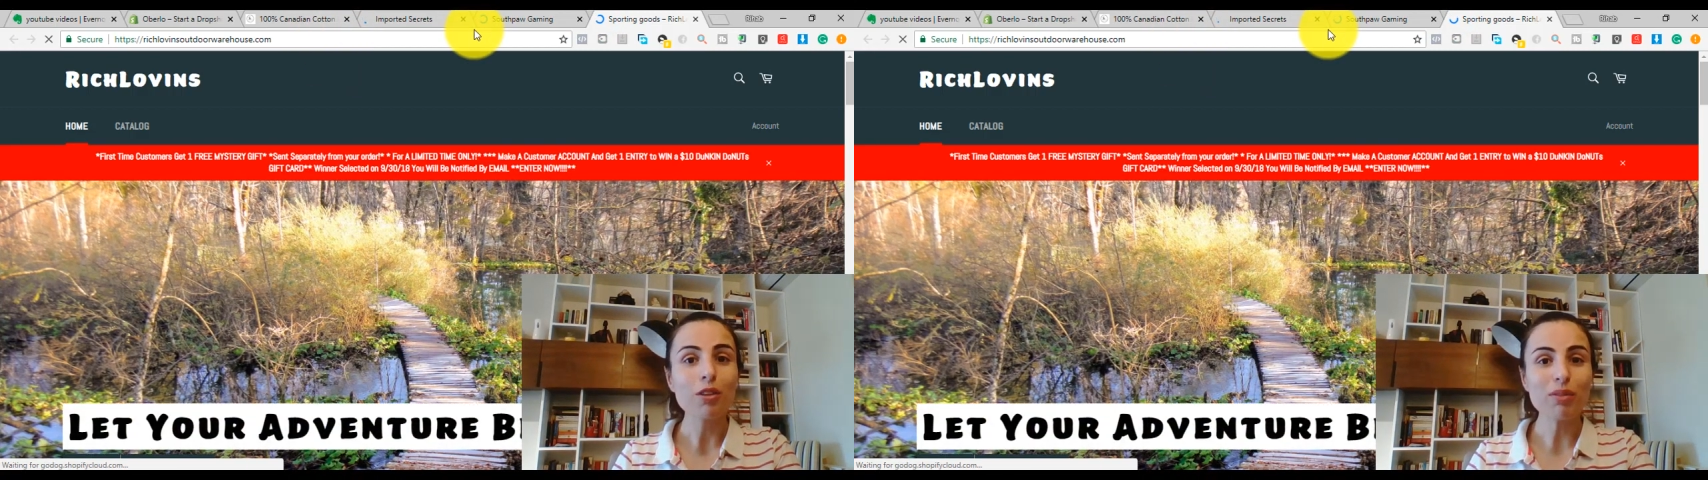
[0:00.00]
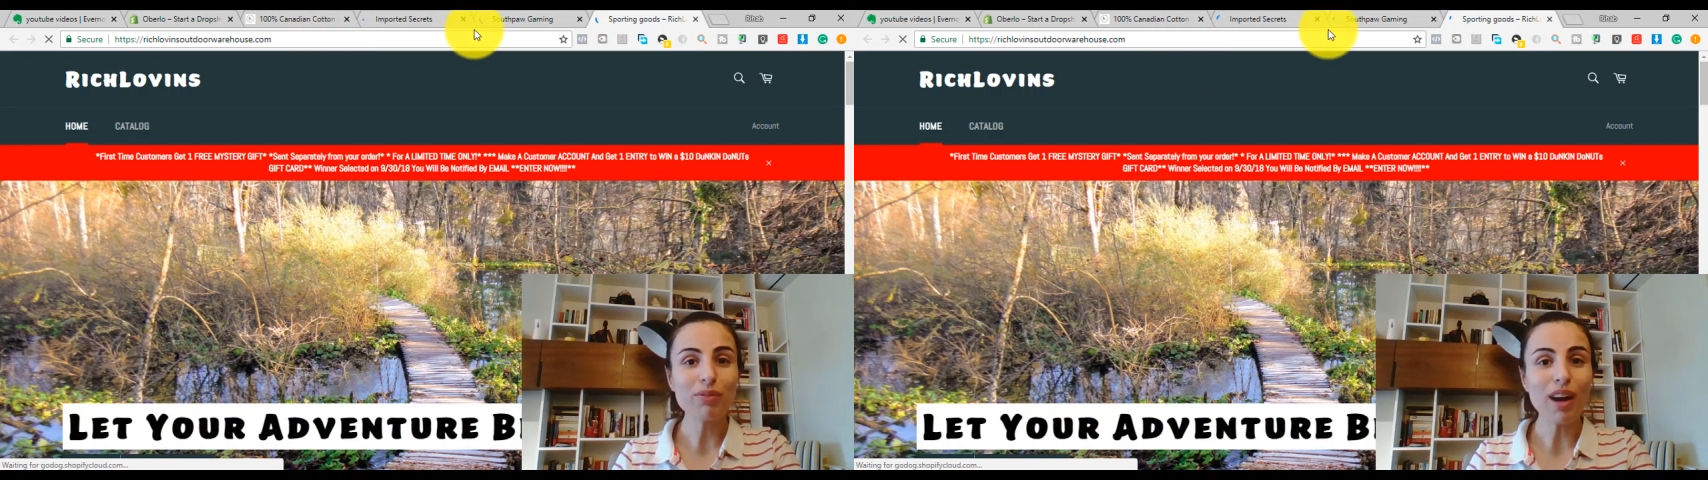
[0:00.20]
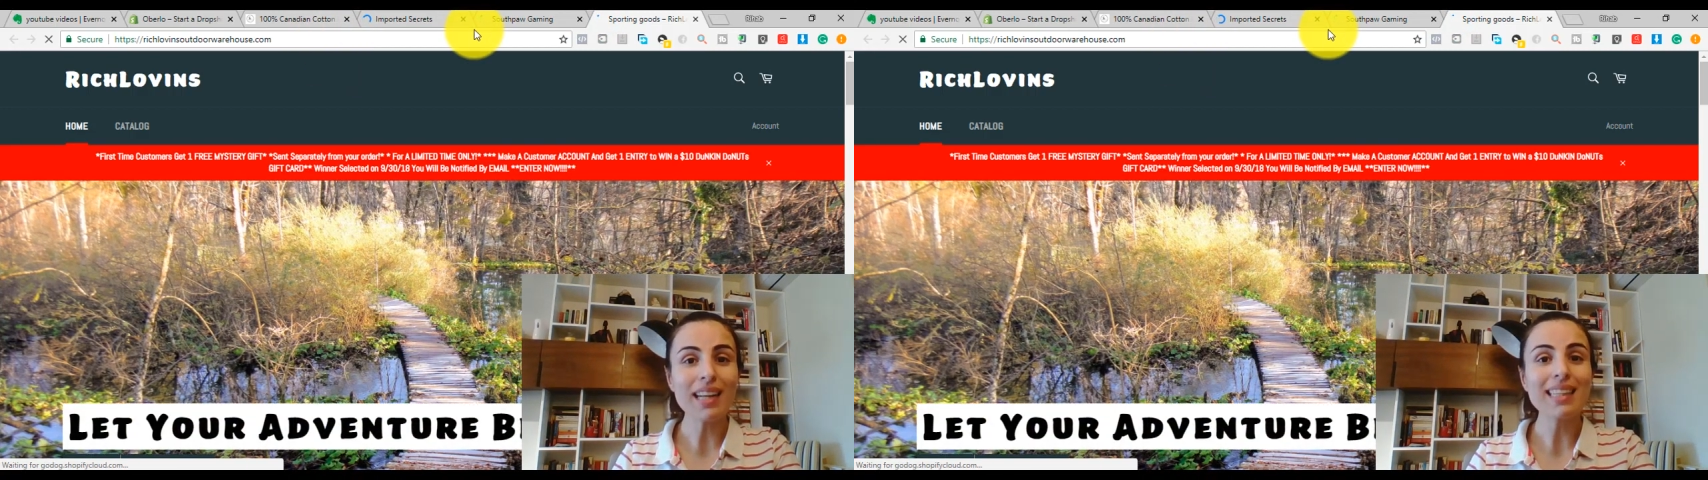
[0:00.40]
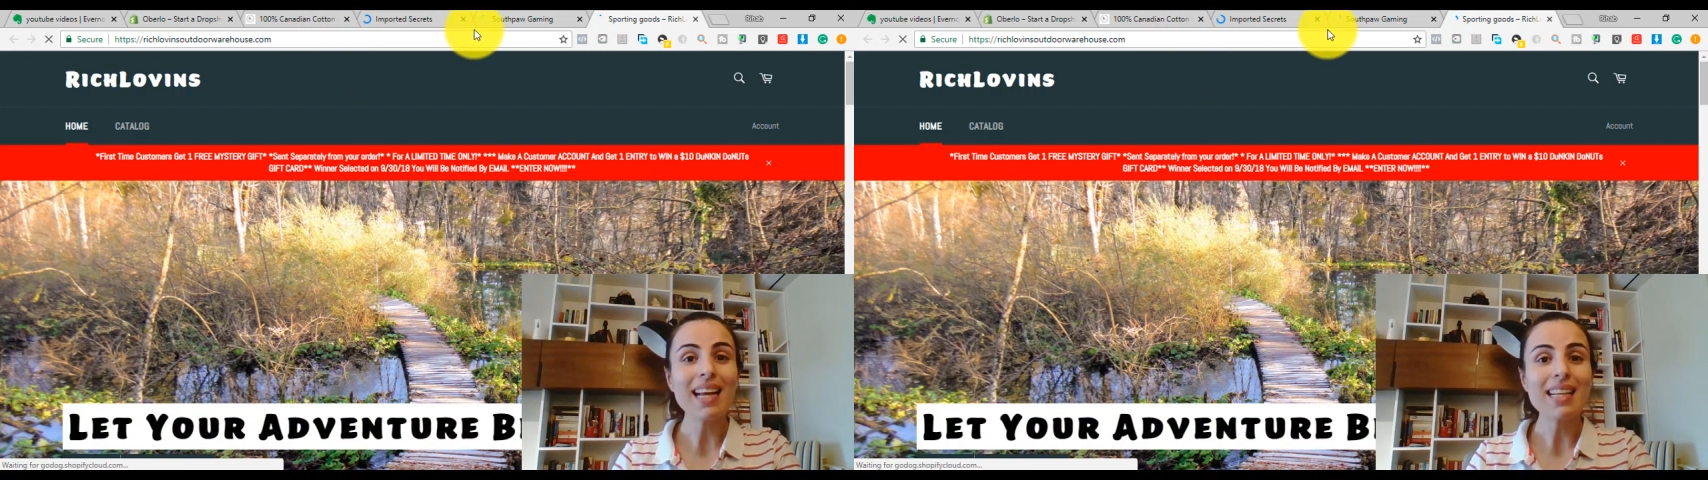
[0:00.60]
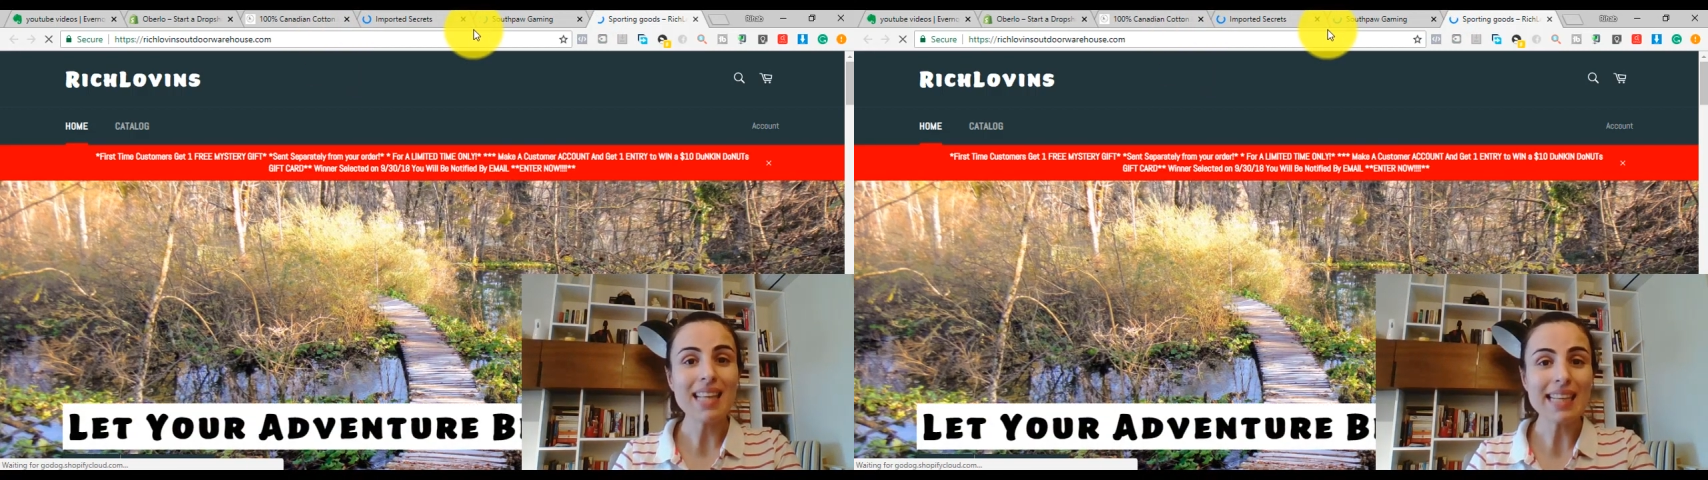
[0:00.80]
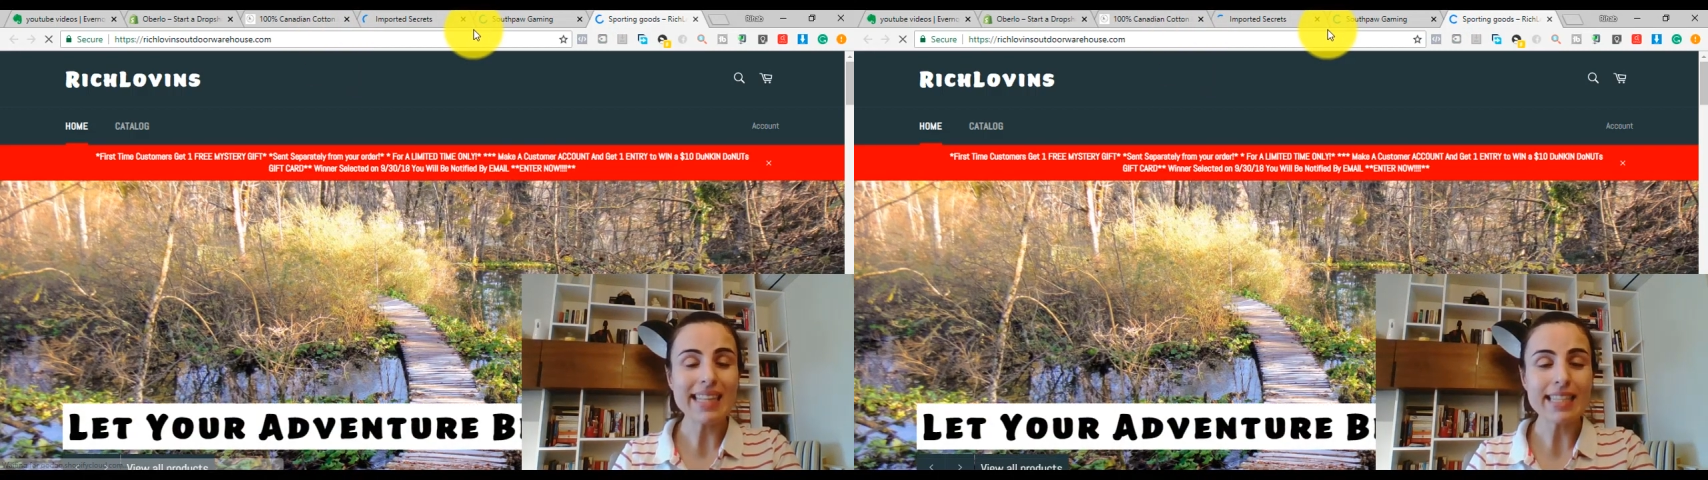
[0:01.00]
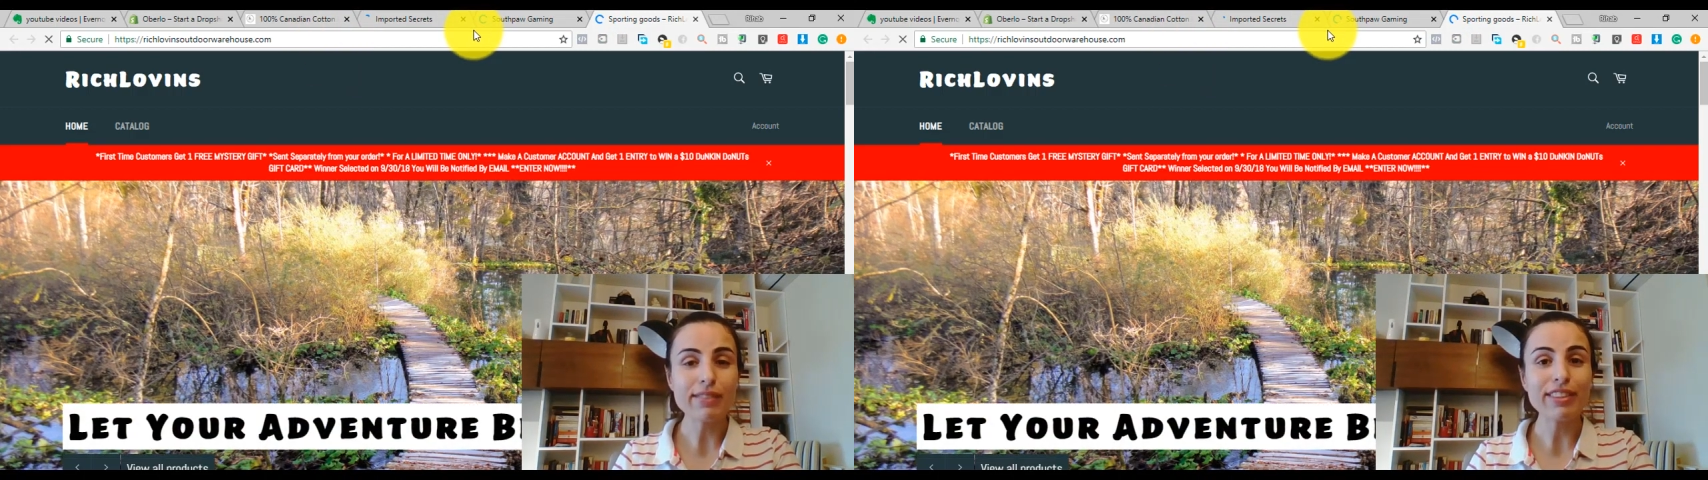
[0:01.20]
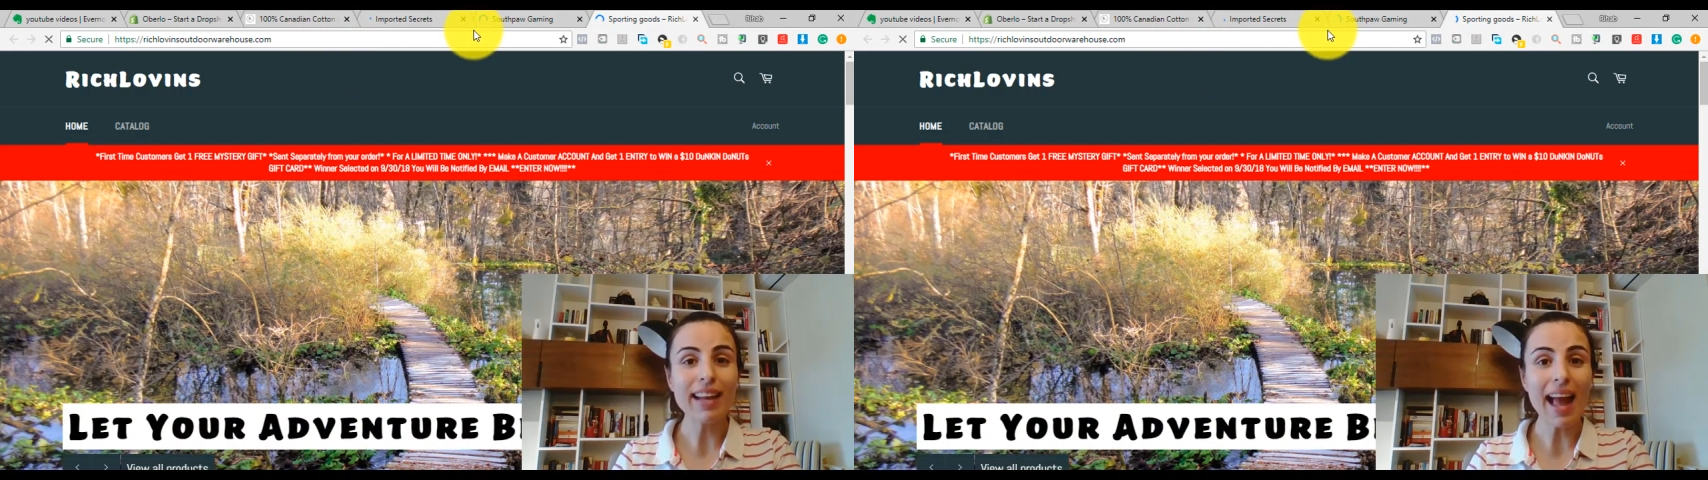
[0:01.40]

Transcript: to find successful